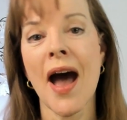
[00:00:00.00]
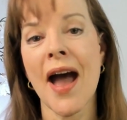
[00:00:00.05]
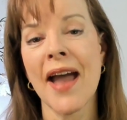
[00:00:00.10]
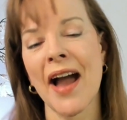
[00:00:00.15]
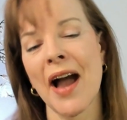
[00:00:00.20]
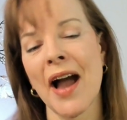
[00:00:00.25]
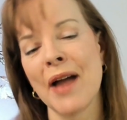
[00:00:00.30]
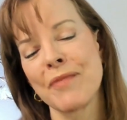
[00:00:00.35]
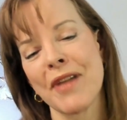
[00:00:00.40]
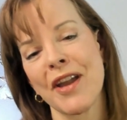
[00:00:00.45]

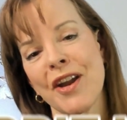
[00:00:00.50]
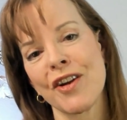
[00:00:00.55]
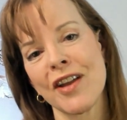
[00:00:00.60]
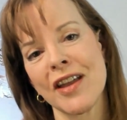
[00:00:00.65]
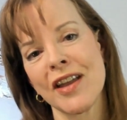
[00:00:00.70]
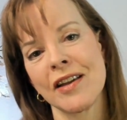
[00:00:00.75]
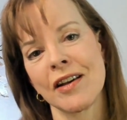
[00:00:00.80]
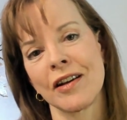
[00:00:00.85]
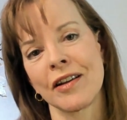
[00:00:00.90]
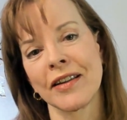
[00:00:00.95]
I'm Karrie
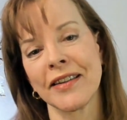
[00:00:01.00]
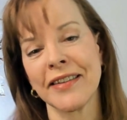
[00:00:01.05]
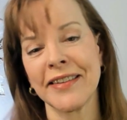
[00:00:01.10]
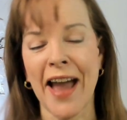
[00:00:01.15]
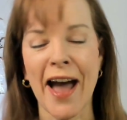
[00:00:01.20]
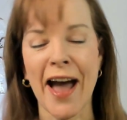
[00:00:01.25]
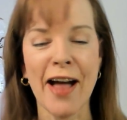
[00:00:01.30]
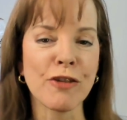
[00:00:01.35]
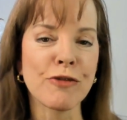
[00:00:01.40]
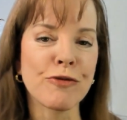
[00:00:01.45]
Hill,
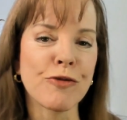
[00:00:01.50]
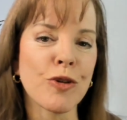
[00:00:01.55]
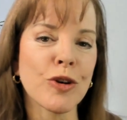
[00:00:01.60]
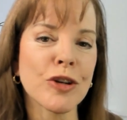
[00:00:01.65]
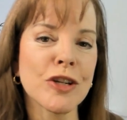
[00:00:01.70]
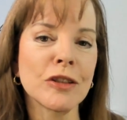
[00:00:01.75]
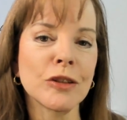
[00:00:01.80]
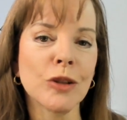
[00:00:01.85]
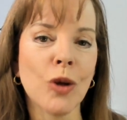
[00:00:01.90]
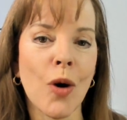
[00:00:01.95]

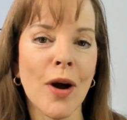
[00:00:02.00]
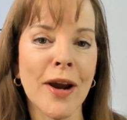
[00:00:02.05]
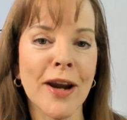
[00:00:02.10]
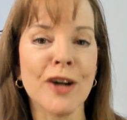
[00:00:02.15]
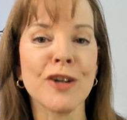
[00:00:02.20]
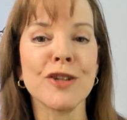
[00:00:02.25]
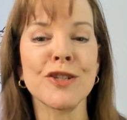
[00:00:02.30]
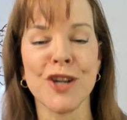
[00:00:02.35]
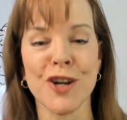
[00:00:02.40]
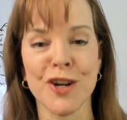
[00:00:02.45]
California
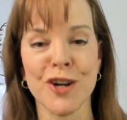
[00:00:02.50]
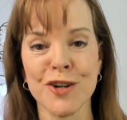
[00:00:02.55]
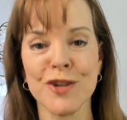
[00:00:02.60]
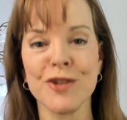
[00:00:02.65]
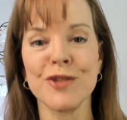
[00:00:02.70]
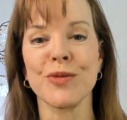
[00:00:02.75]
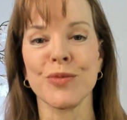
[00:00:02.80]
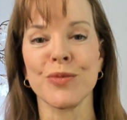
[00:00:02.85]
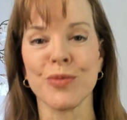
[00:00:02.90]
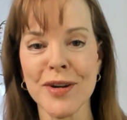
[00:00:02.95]
lawyer
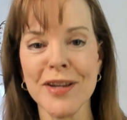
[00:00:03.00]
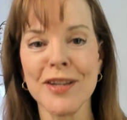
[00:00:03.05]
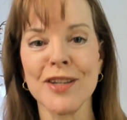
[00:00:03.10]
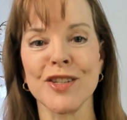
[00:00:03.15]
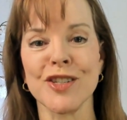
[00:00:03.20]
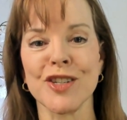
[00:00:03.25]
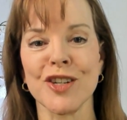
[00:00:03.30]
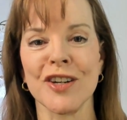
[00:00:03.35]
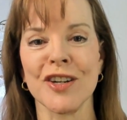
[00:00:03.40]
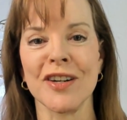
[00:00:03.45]
turned
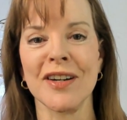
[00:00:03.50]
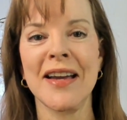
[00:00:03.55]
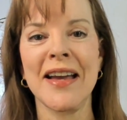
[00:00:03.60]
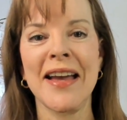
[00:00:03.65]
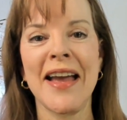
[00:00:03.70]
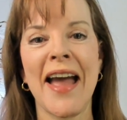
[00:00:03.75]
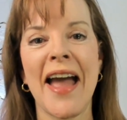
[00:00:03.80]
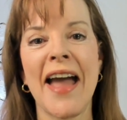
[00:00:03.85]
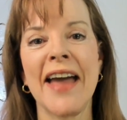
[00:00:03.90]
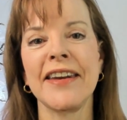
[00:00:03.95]
realtor,
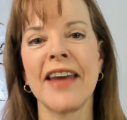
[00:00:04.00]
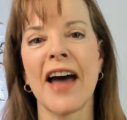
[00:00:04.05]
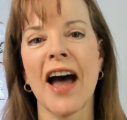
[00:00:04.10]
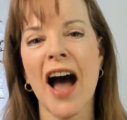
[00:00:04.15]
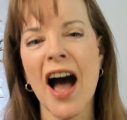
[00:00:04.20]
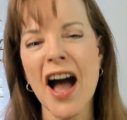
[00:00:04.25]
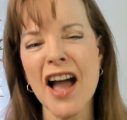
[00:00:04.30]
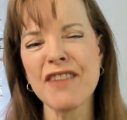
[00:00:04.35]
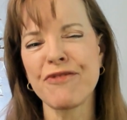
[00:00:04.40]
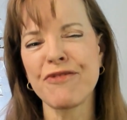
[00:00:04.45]
and
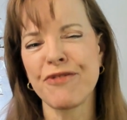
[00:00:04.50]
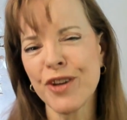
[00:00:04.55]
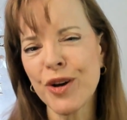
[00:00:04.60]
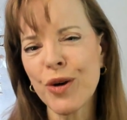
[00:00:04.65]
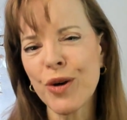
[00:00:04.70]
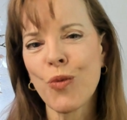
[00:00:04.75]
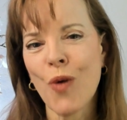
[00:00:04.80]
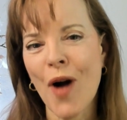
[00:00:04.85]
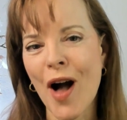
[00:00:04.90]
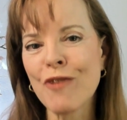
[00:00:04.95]
I
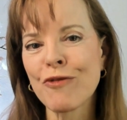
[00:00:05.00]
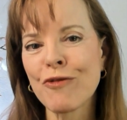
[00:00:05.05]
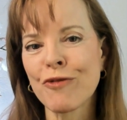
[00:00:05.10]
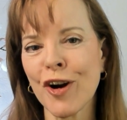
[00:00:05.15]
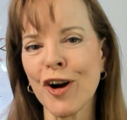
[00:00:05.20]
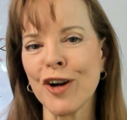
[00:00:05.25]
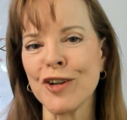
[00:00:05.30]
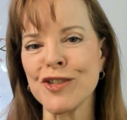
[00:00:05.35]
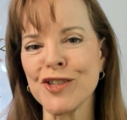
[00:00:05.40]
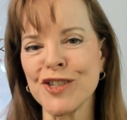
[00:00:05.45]
feel well
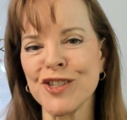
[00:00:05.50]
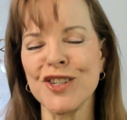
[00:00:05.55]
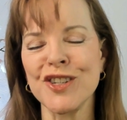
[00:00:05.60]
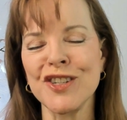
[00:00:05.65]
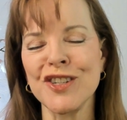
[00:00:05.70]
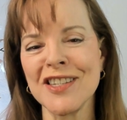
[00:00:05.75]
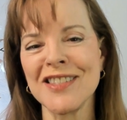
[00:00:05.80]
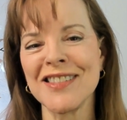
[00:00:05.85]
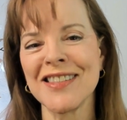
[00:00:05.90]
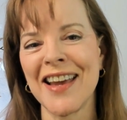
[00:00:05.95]
versed to
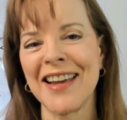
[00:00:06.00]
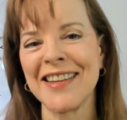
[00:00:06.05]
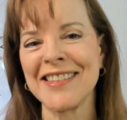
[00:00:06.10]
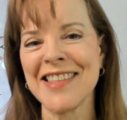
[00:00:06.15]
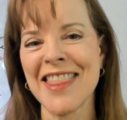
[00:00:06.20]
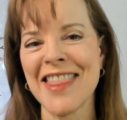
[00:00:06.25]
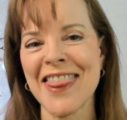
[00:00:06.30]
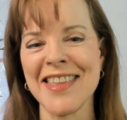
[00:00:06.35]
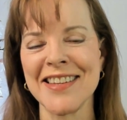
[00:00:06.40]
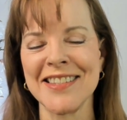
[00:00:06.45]

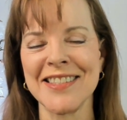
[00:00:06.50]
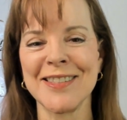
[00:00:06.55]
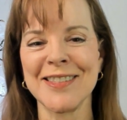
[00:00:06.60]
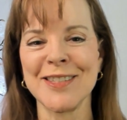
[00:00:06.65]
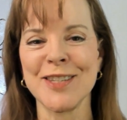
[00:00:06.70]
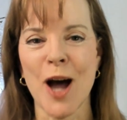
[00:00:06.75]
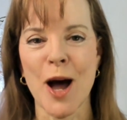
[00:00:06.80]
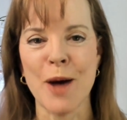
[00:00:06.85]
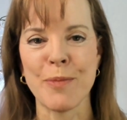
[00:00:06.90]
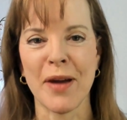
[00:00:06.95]
discuss this
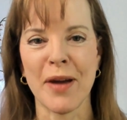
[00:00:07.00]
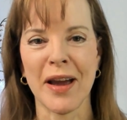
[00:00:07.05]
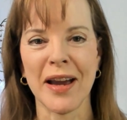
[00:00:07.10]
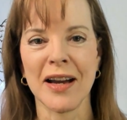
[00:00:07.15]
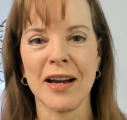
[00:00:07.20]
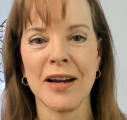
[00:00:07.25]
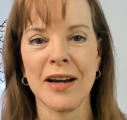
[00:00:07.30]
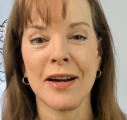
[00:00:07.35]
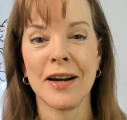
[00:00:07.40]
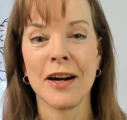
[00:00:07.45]
topic.
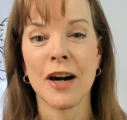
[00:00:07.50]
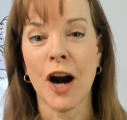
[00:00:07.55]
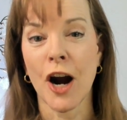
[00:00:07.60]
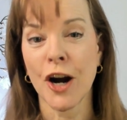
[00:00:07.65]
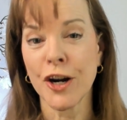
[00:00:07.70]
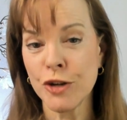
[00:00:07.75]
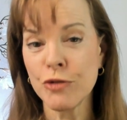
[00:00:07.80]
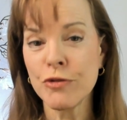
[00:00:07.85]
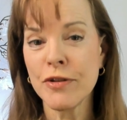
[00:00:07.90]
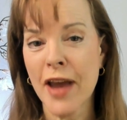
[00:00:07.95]
Are
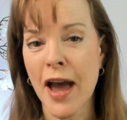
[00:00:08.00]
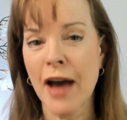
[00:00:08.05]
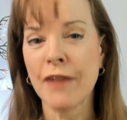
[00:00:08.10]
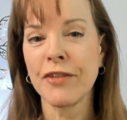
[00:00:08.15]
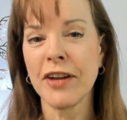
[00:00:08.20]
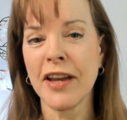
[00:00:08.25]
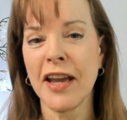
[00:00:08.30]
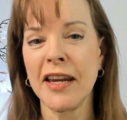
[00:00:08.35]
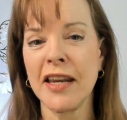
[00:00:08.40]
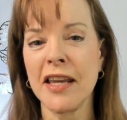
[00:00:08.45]
you
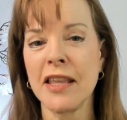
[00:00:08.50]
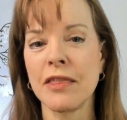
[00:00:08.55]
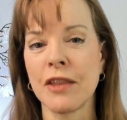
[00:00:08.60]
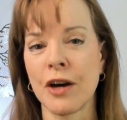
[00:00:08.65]
navigating the